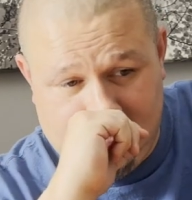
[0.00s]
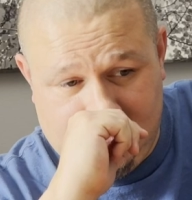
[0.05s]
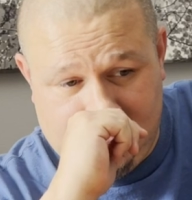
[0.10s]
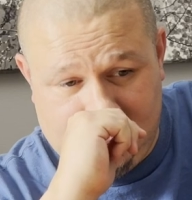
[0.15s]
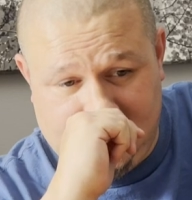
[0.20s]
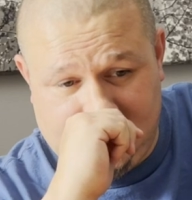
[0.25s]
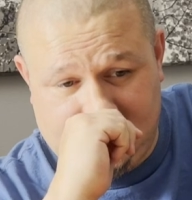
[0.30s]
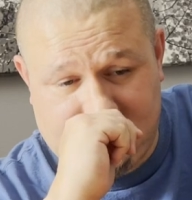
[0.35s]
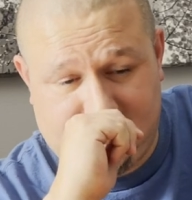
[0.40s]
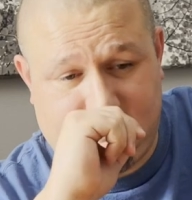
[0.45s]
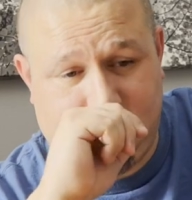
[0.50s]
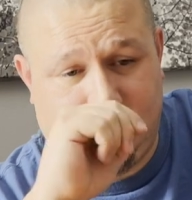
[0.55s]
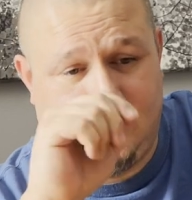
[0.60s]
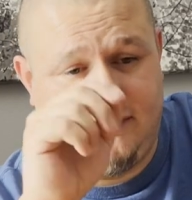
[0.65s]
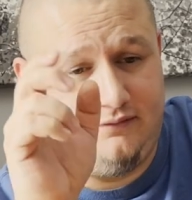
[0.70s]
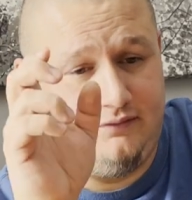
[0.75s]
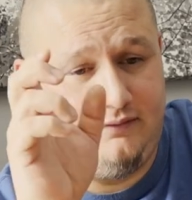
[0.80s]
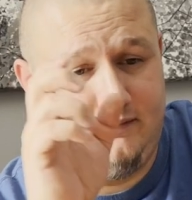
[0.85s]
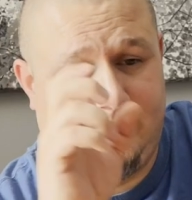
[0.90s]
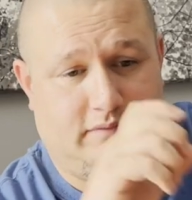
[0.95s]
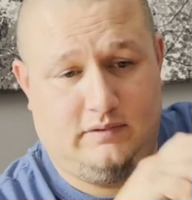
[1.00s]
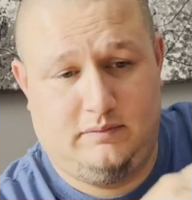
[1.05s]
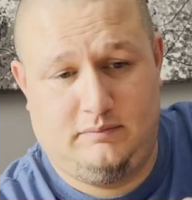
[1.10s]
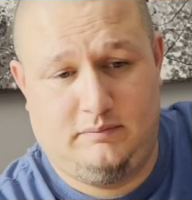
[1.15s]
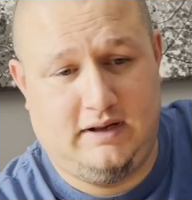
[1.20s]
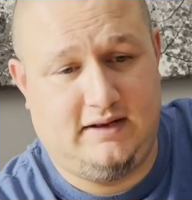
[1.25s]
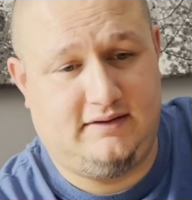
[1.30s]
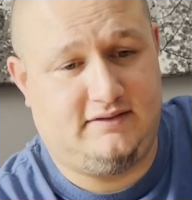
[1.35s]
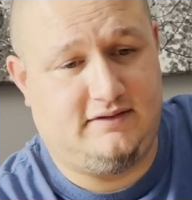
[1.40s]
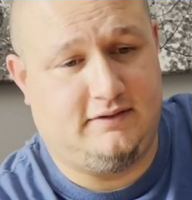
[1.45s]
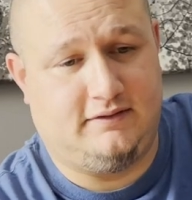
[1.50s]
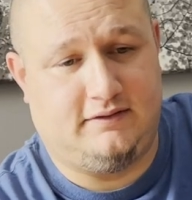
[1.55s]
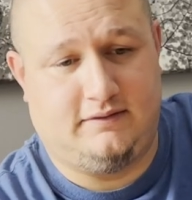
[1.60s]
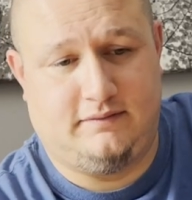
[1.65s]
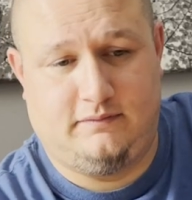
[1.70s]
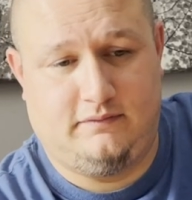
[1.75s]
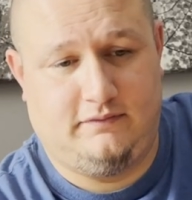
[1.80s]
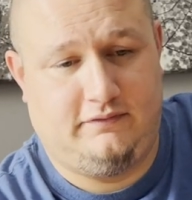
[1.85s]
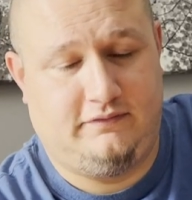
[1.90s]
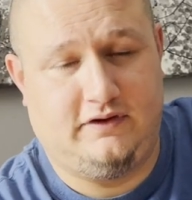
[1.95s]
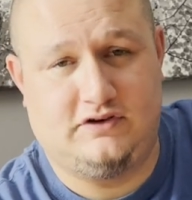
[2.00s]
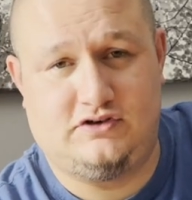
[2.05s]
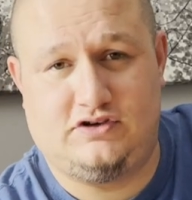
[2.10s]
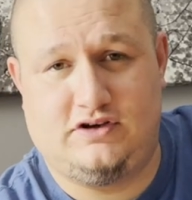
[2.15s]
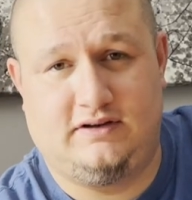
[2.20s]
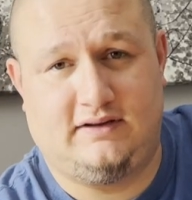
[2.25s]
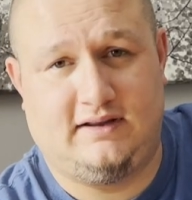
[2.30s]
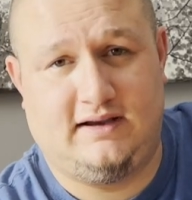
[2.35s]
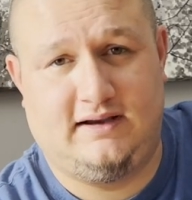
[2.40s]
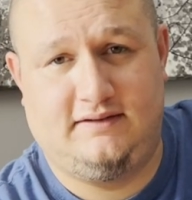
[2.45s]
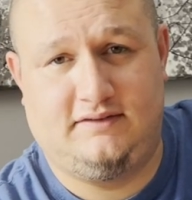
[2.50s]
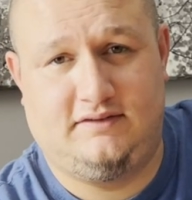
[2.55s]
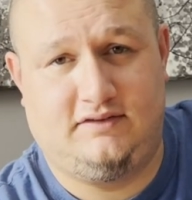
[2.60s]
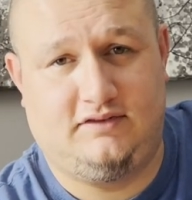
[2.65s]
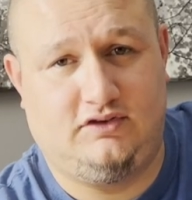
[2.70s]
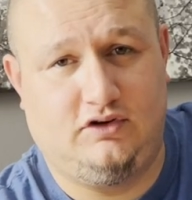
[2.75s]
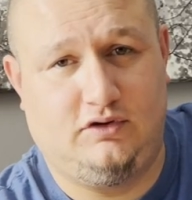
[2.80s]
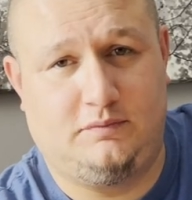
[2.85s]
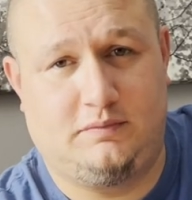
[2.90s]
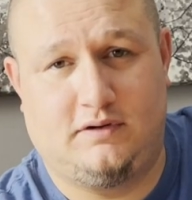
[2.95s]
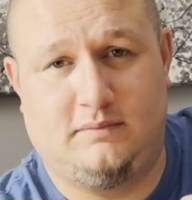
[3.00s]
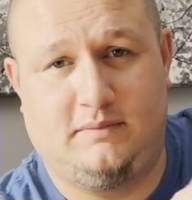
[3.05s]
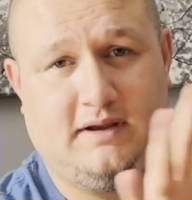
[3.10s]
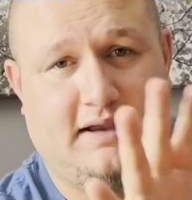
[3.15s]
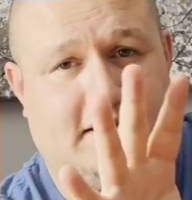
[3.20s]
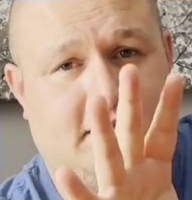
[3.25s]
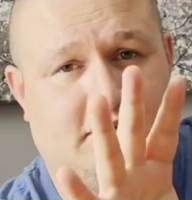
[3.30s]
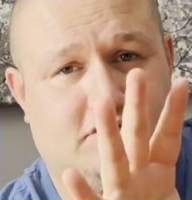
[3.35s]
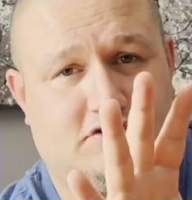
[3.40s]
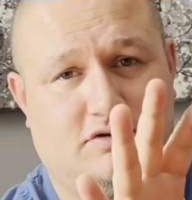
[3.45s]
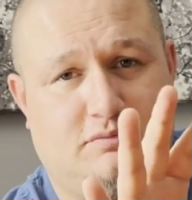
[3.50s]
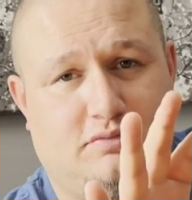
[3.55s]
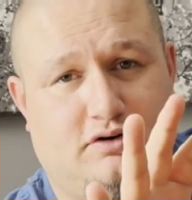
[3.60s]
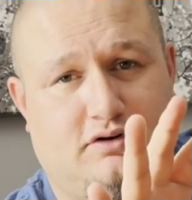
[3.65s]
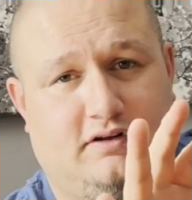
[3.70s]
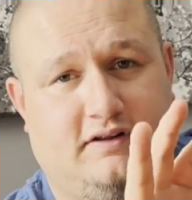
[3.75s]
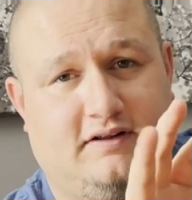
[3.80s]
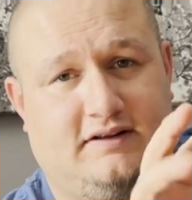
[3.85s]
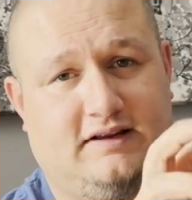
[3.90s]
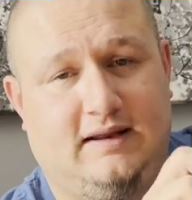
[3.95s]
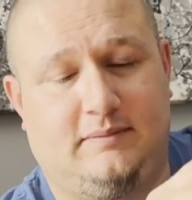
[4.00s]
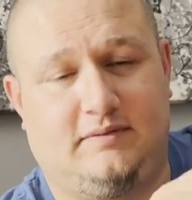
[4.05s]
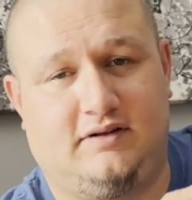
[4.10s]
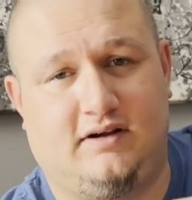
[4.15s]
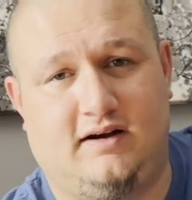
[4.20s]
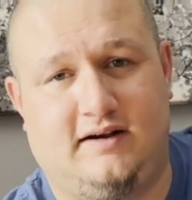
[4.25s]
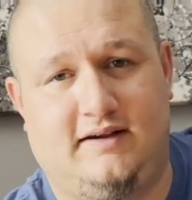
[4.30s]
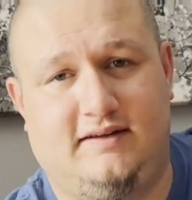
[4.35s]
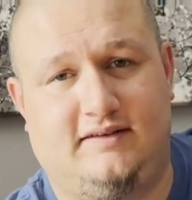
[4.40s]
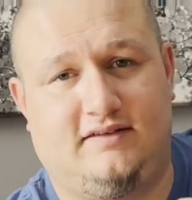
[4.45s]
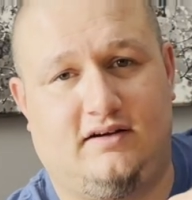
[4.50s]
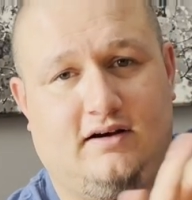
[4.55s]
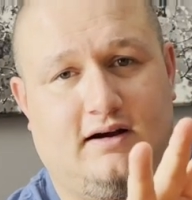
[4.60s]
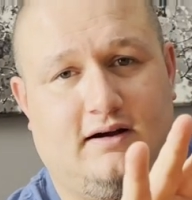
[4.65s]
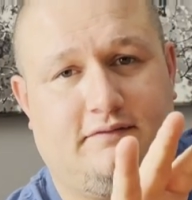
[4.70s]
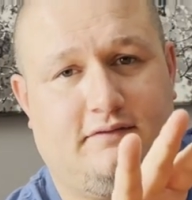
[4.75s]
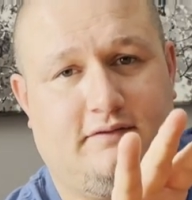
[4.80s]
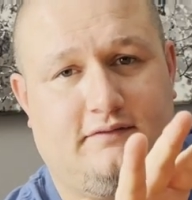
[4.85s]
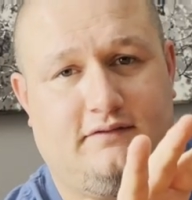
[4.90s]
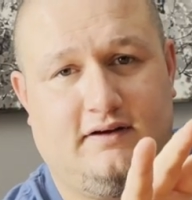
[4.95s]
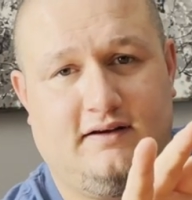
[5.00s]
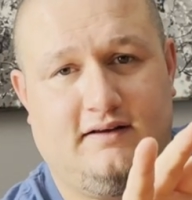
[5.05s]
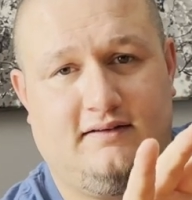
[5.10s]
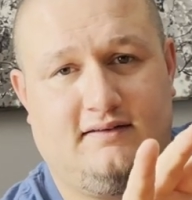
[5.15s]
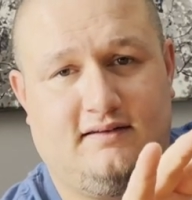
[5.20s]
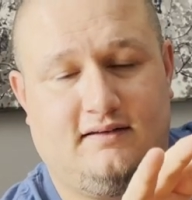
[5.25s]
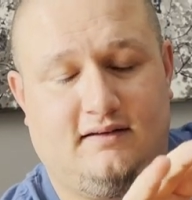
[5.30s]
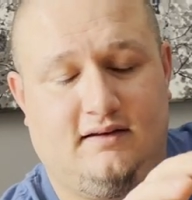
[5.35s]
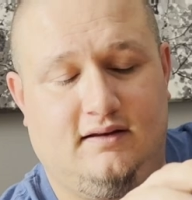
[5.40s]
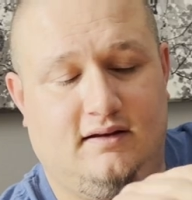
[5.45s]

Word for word: and that stuff makes your fishing line super manageable. It keeps ice off of it.